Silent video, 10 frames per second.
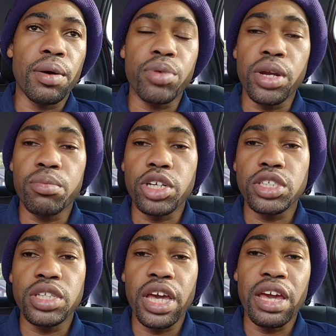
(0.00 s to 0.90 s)
Pretty
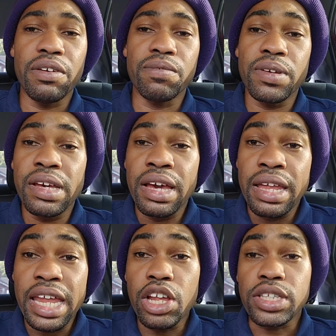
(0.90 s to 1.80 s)
much
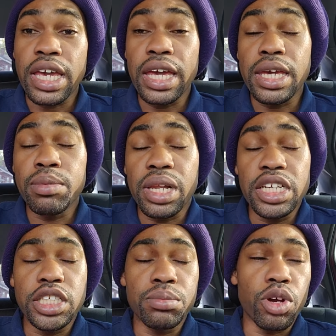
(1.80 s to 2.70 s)
they just can't keep
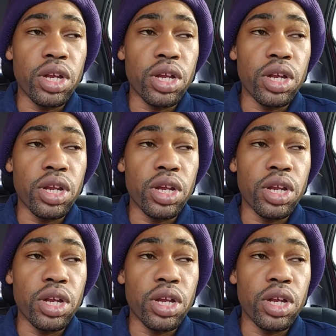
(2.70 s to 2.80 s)
clean sheet, bro.